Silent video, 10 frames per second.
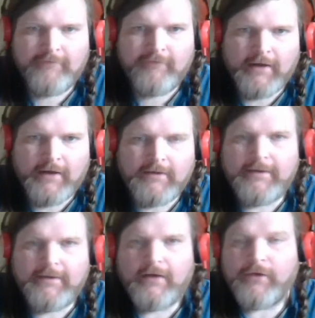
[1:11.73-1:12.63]
finally
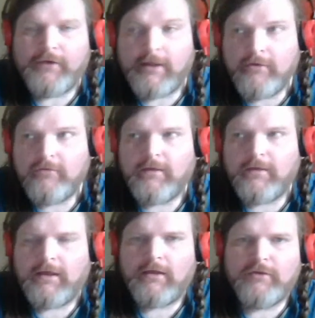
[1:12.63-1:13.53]
down into the
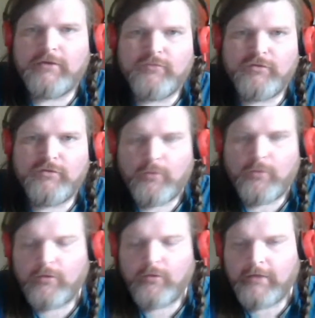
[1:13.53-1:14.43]
English, which were
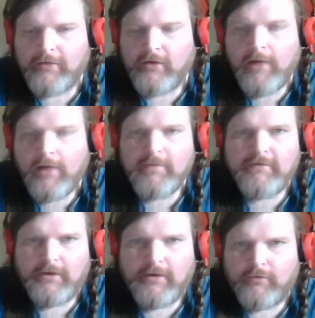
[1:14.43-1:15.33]
more or less
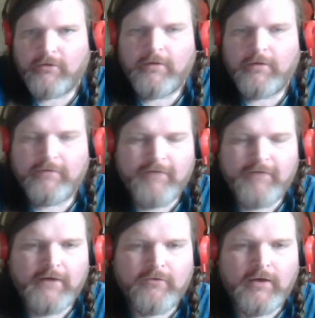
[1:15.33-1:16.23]
commentators on the
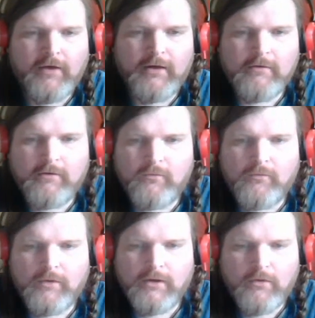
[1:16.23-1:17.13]
factor and didn't
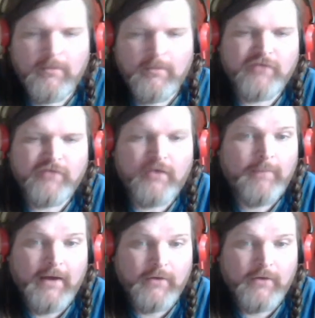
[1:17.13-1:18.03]
really know much
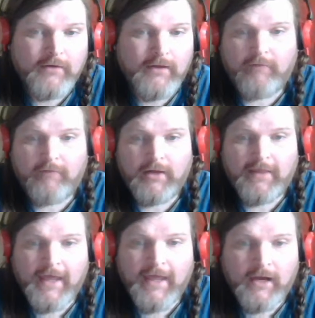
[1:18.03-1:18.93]
about it even
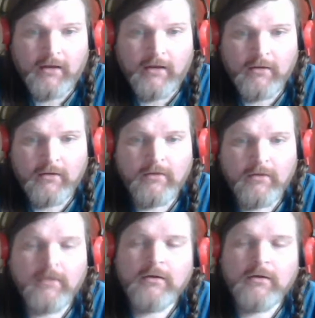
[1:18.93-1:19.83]
then.
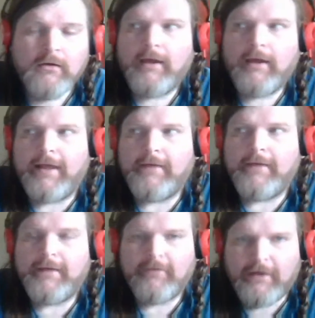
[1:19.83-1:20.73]

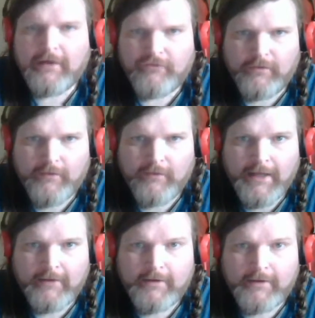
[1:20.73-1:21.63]
And that's actually the reality.